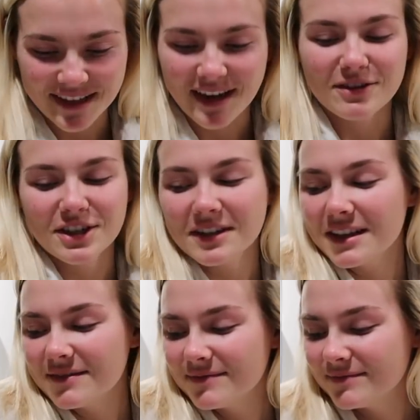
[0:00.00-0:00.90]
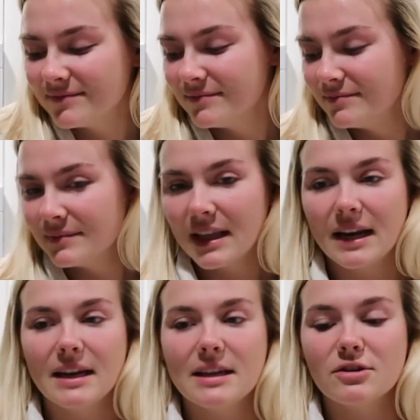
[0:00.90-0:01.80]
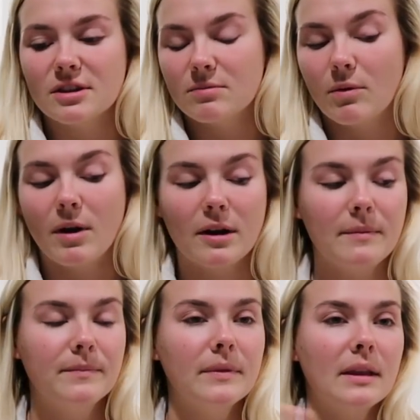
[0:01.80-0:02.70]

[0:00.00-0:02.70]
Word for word: and now chili. And I need to drink some more water.